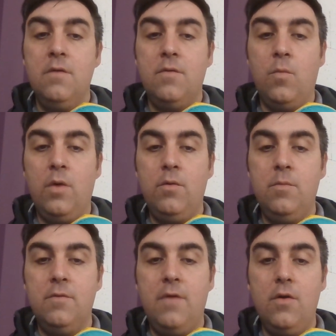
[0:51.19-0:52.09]
From
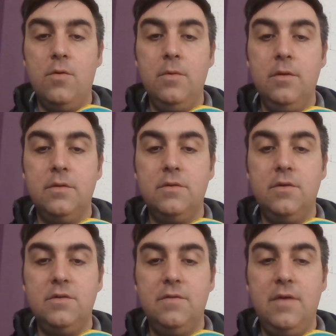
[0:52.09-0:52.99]
Rerum Novarum, the
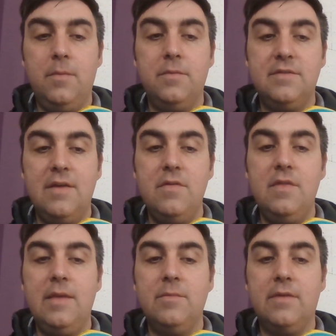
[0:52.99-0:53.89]
Church developed 7
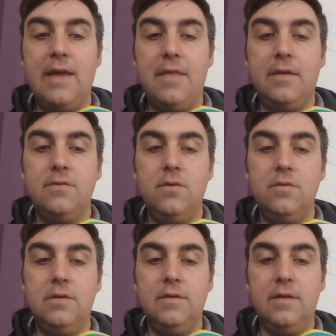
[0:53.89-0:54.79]
themes of Catholic
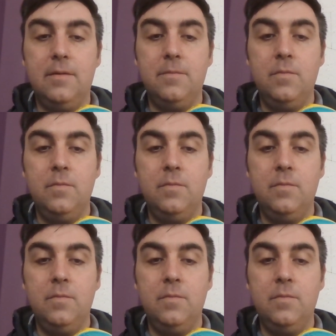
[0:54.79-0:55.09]
social teaching.